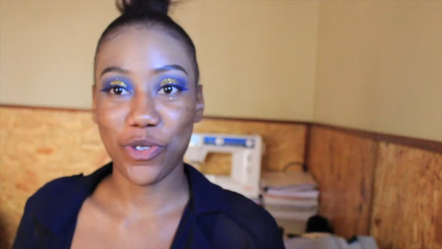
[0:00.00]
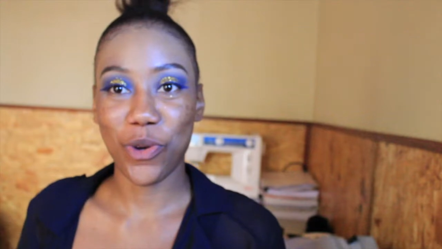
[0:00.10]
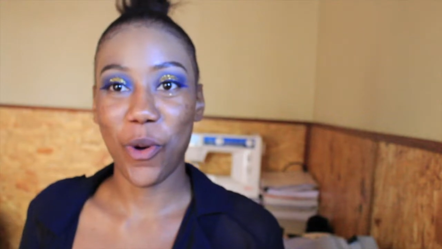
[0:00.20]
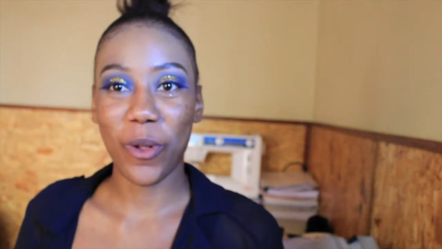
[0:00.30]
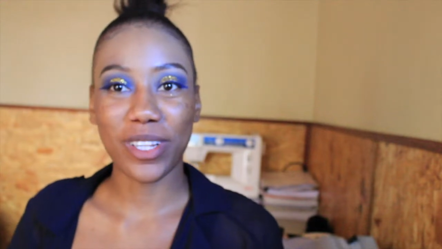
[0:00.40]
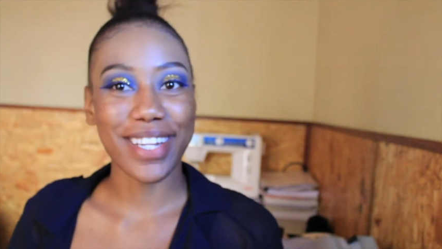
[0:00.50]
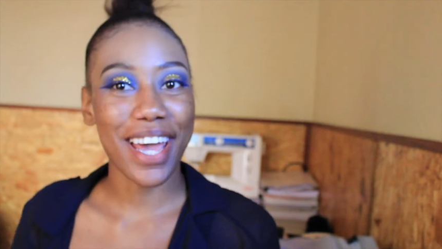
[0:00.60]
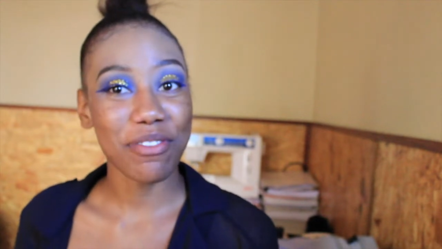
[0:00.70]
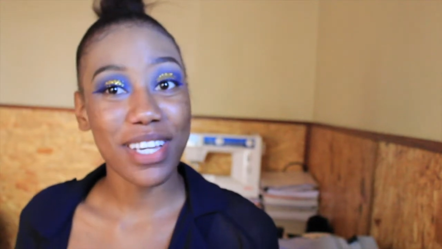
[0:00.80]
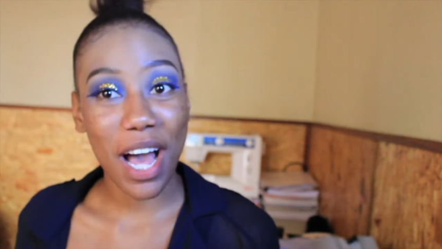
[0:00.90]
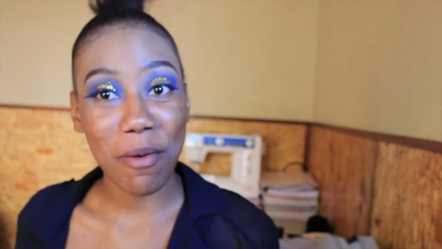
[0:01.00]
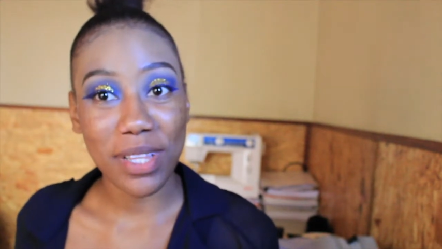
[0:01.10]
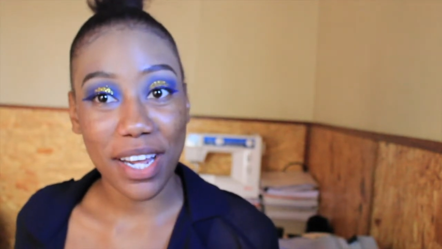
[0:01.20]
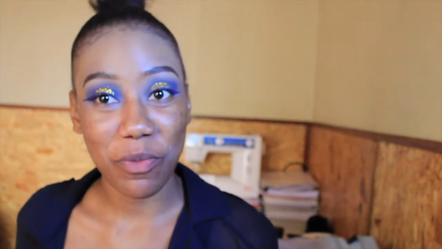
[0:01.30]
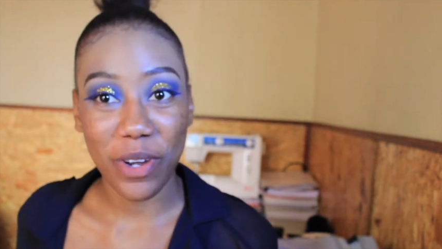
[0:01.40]
to call knifing up
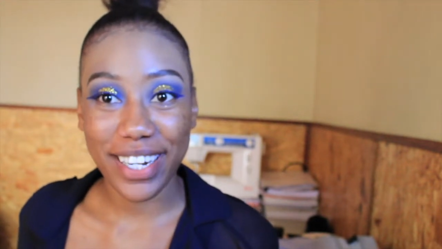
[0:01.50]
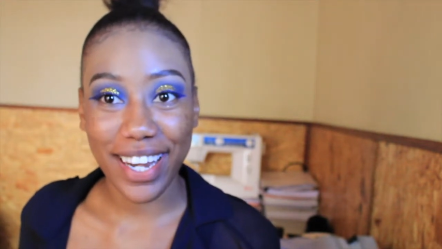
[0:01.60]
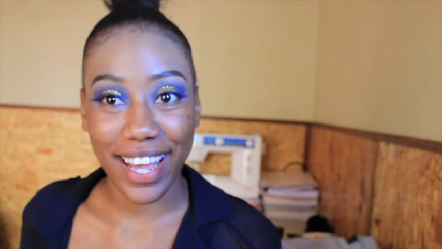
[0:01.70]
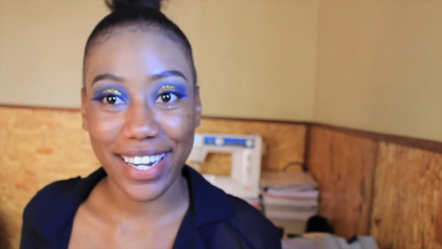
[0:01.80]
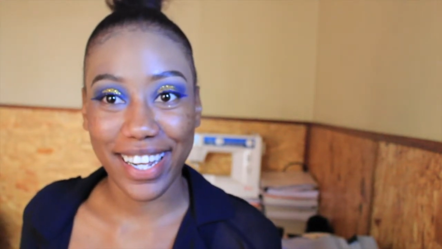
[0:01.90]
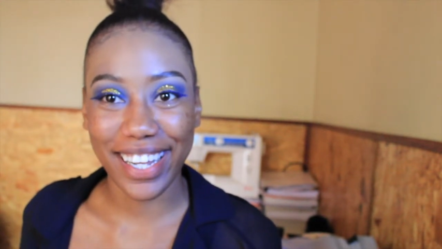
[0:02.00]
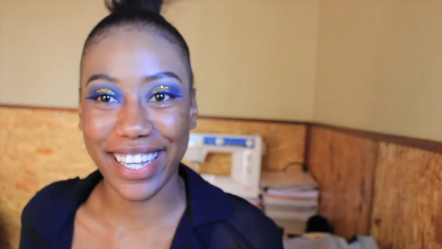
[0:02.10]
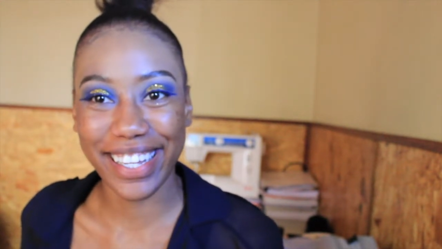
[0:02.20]
that wing liner.